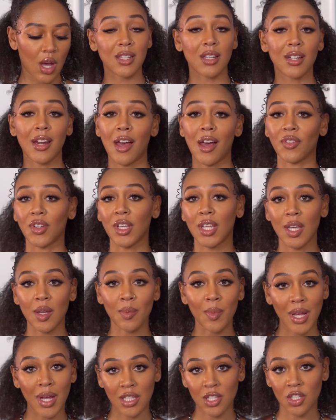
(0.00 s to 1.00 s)
It's going to have key
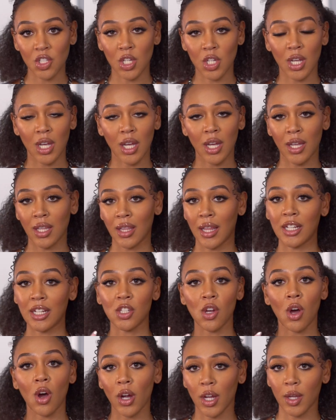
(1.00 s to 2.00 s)
messaging and like
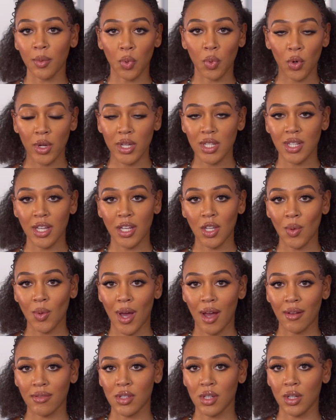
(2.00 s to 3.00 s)
talking points that you
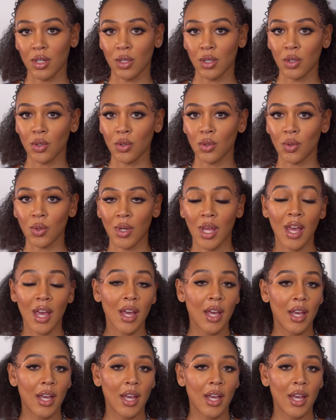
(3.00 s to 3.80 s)
have to include.